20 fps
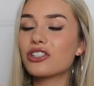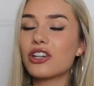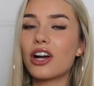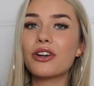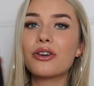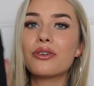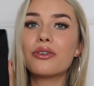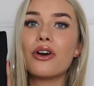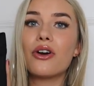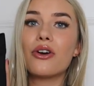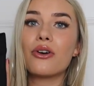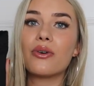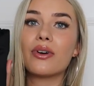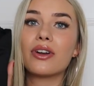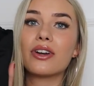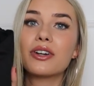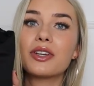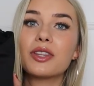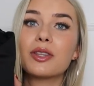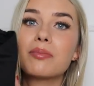it. I don't know,
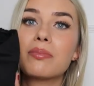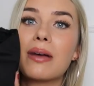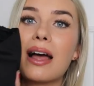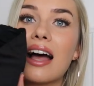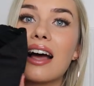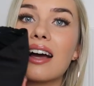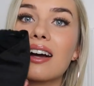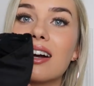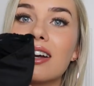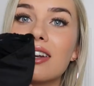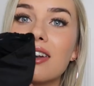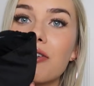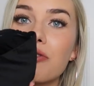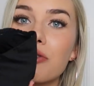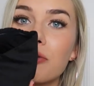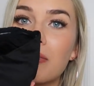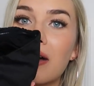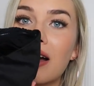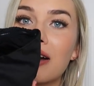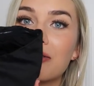look at the back. I love
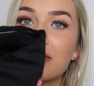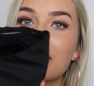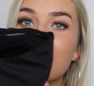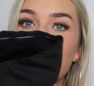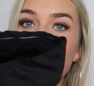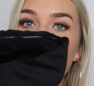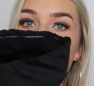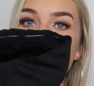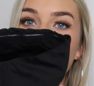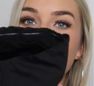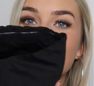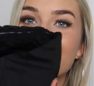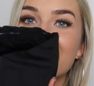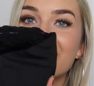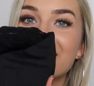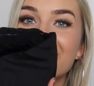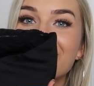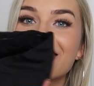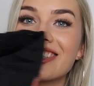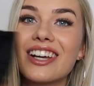the back with the little
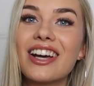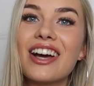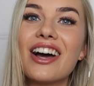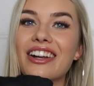buttons.